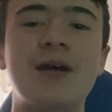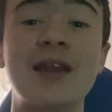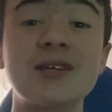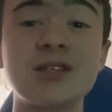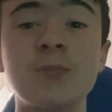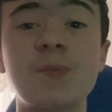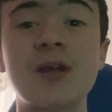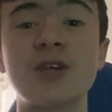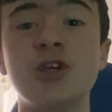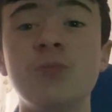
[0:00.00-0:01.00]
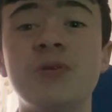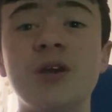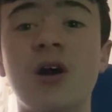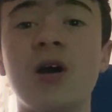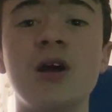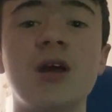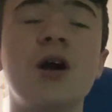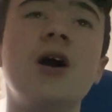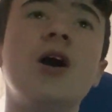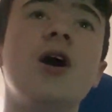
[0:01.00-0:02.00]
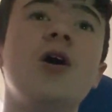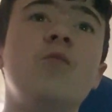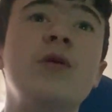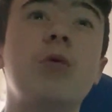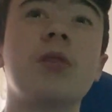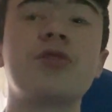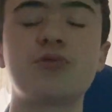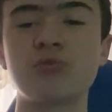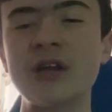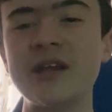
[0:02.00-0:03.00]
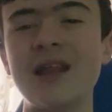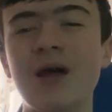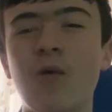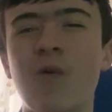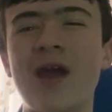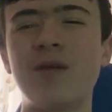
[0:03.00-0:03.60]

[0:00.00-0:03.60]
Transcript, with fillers: last time we played Q P R, Uh, we won three nil away,